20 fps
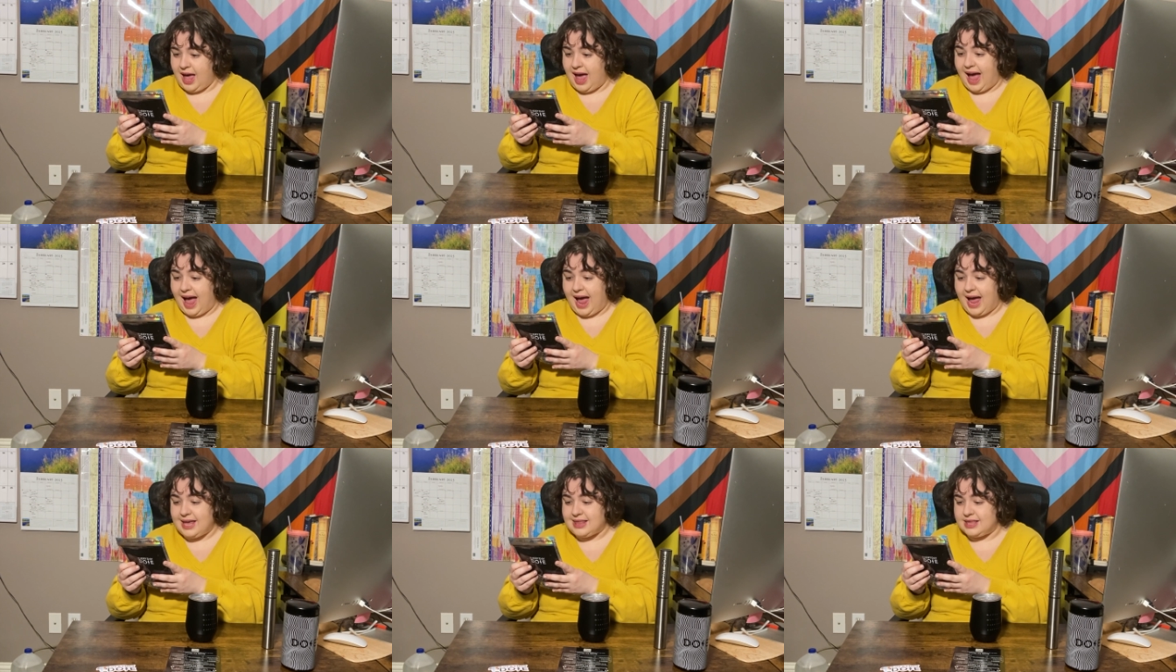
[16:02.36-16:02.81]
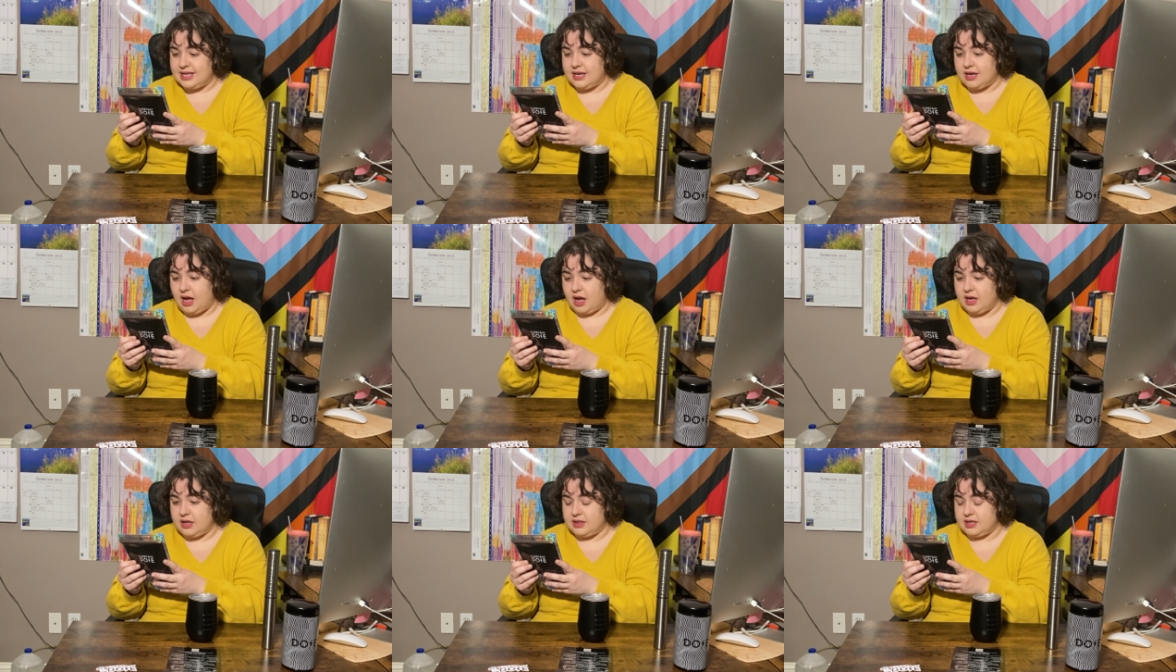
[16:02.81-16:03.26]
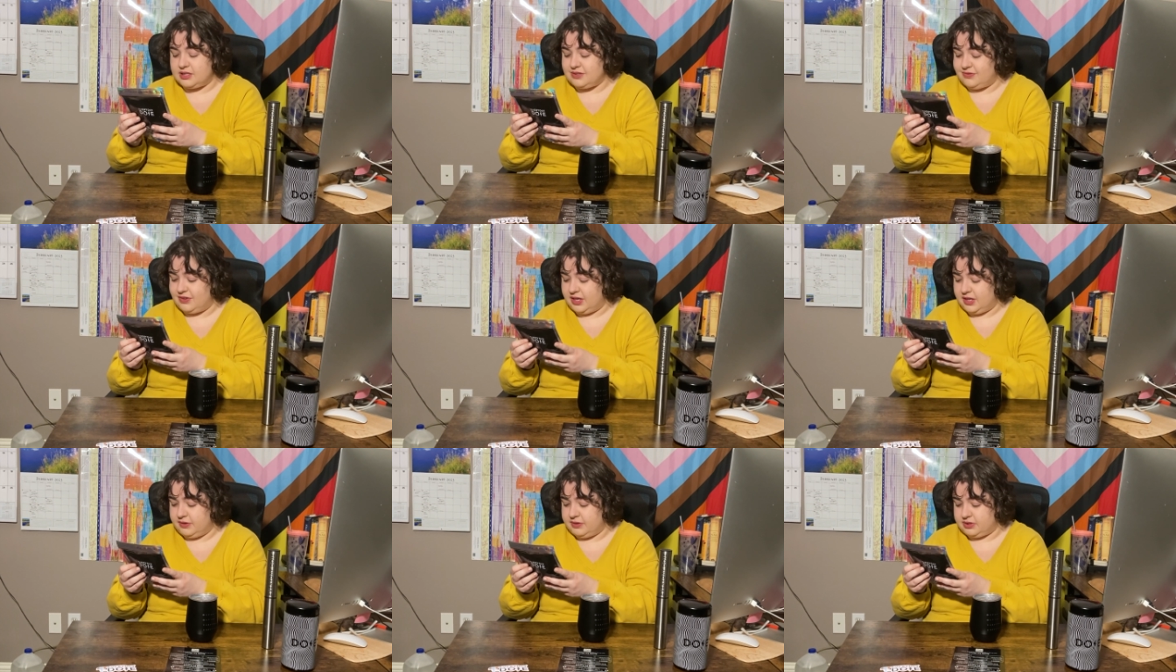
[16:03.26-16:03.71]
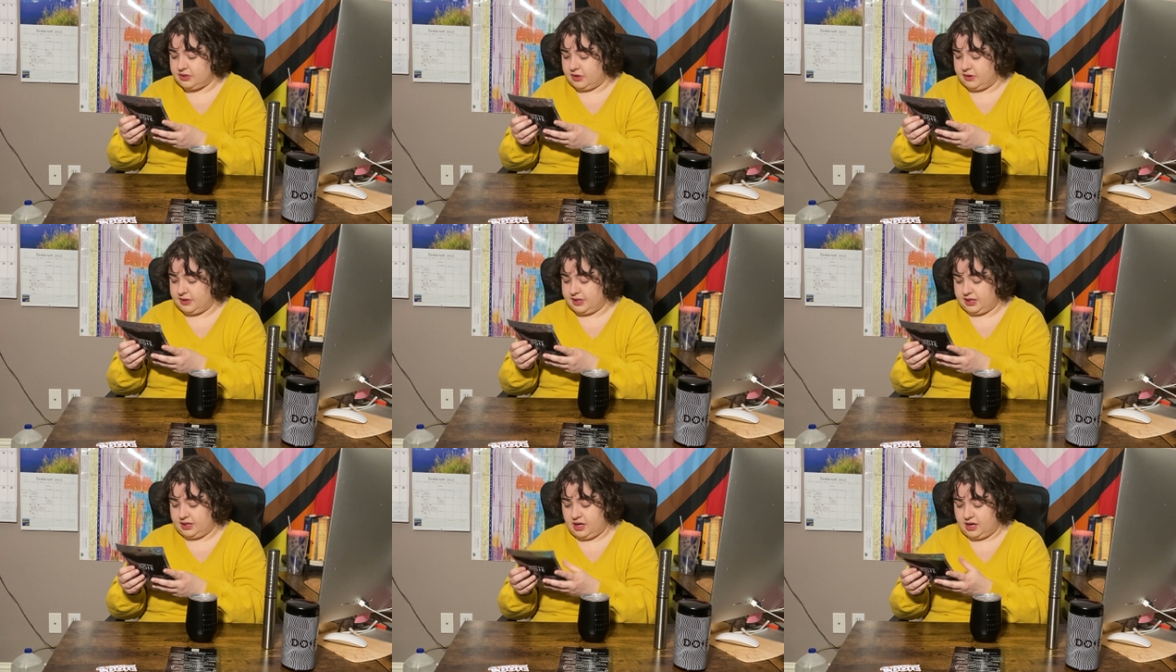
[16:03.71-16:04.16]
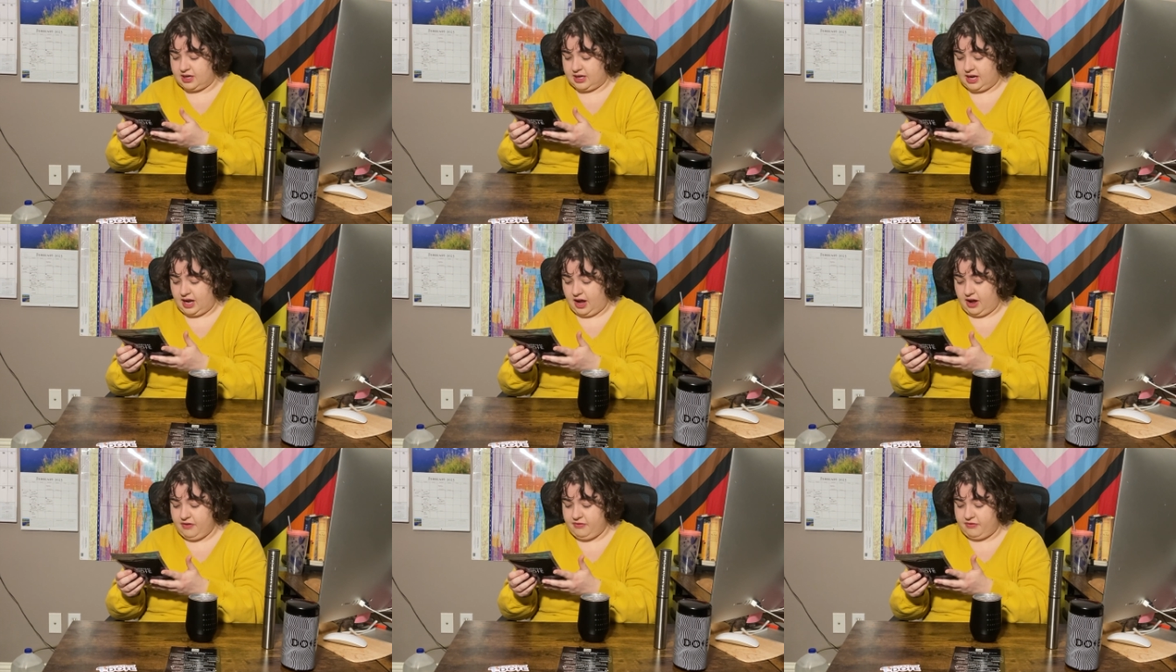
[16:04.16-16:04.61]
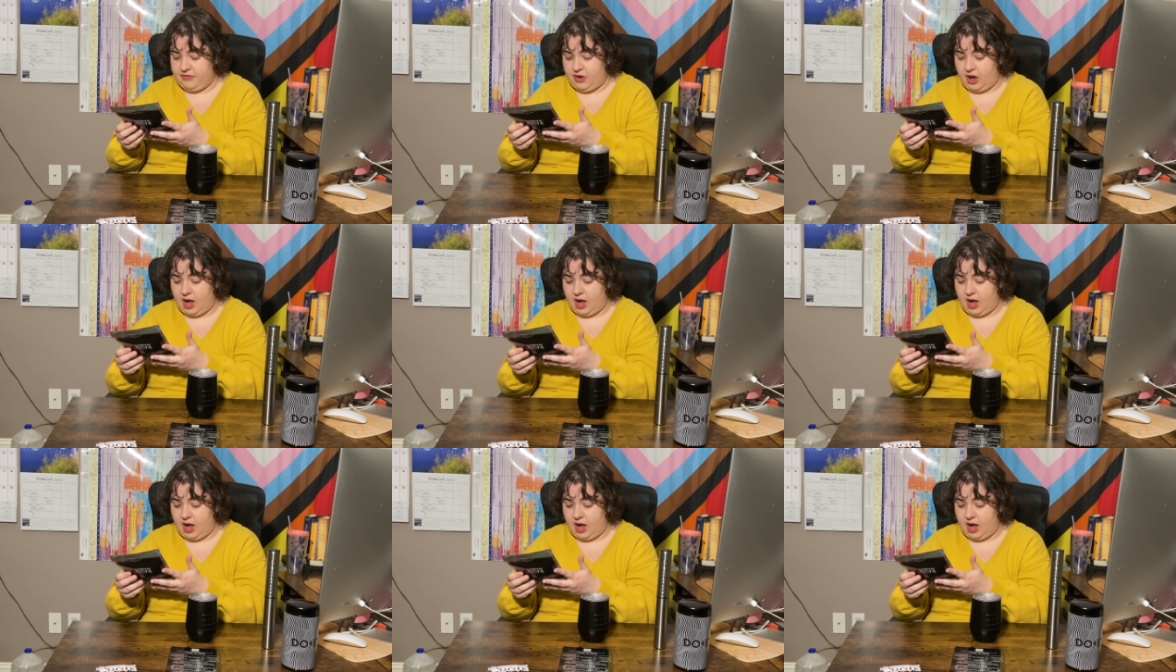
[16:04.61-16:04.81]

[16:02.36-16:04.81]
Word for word: I think this video is already long enough.